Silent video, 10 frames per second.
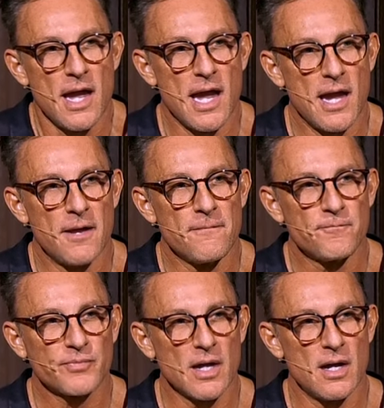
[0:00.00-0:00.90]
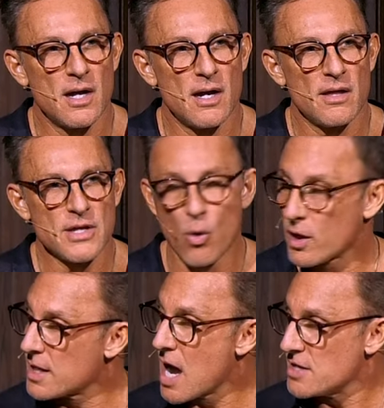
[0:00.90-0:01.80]
And uh, the
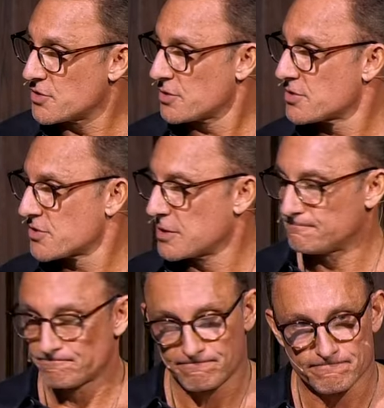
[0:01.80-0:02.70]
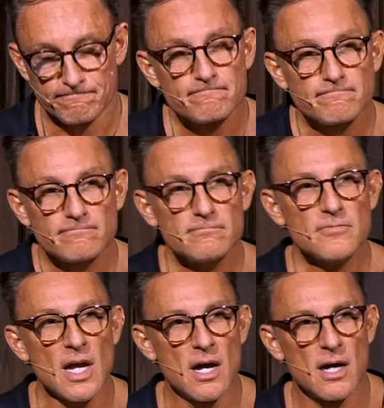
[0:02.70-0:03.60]
organizers
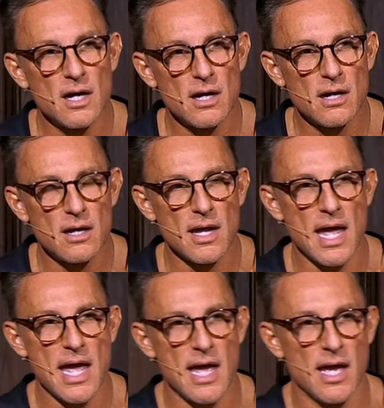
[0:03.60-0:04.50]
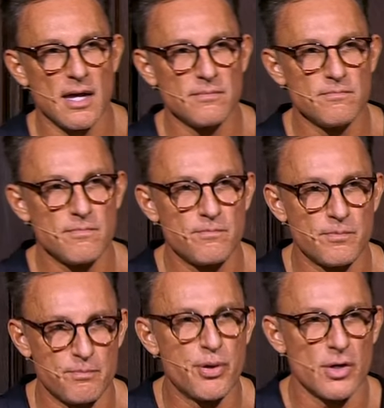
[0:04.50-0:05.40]
uh, had
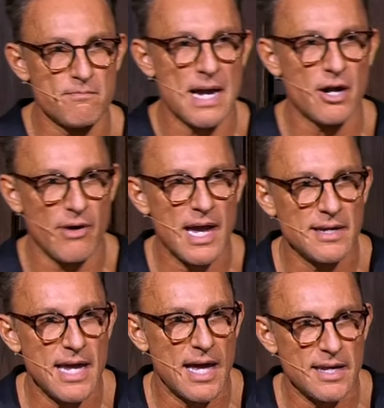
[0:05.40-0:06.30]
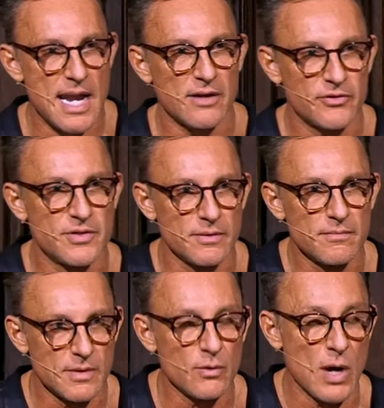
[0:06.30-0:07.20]
put my granddad next to,
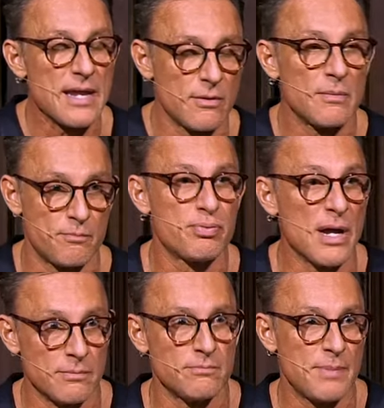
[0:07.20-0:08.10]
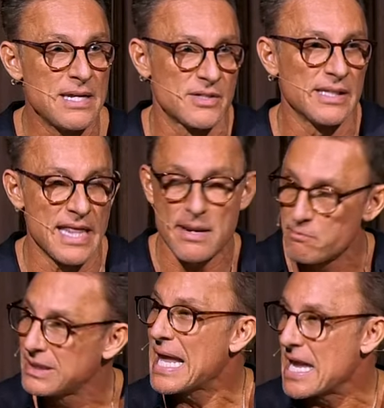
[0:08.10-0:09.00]
had, had basically, they had
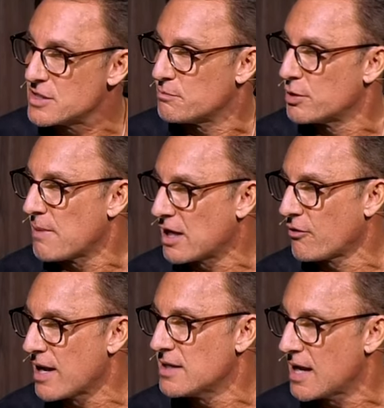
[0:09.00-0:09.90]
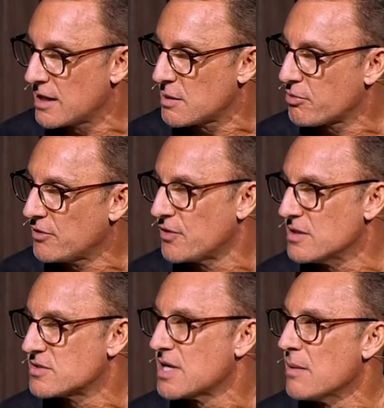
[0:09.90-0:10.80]
planned to put my granddad at the
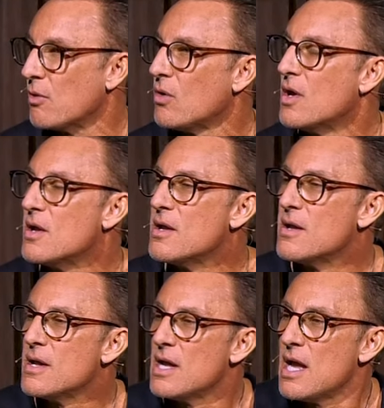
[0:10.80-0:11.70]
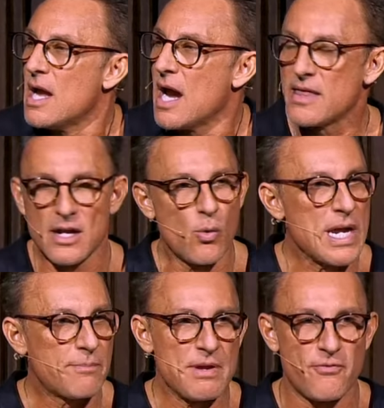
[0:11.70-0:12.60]
president's table. And then a
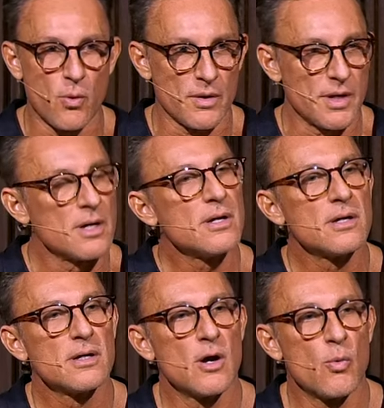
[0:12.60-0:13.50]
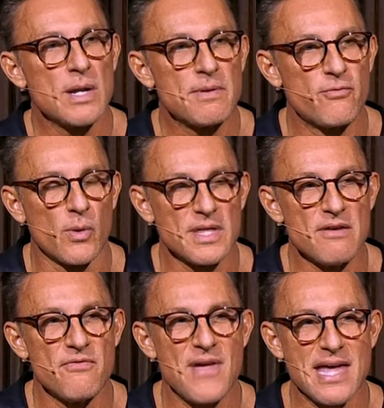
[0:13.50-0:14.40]
week before the, a week before the
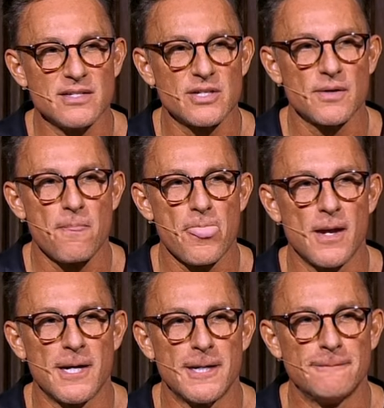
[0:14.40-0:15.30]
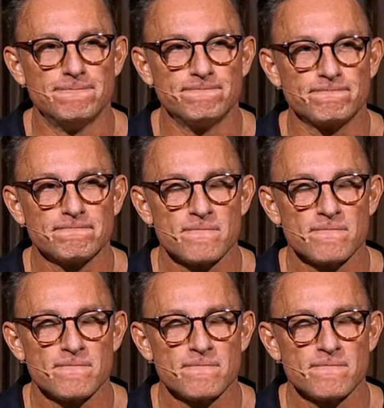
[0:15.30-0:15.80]
event, um,